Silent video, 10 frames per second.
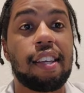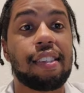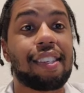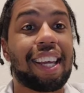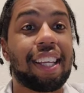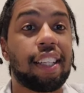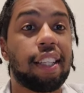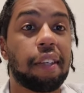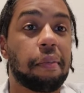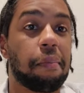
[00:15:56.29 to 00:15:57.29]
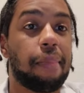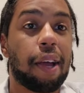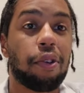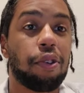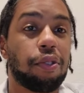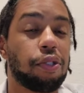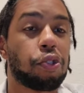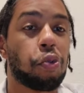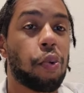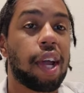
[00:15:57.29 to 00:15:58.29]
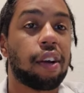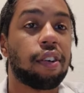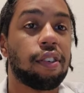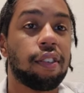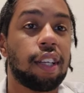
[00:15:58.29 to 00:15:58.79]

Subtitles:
slightly better square